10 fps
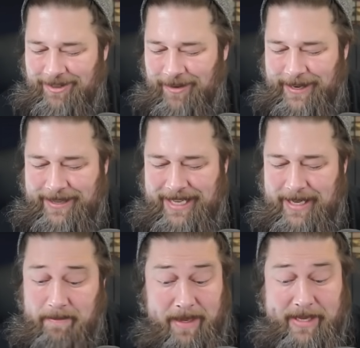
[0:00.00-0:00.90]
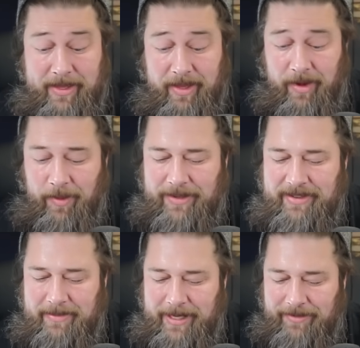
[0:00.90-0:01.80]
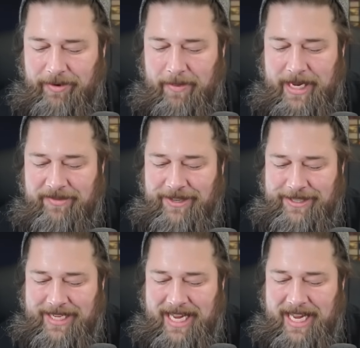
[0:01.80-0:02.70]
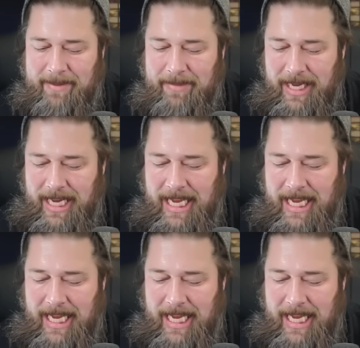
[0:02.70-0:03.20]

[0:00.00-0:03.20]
one of the, maybe the worst limited format of all time.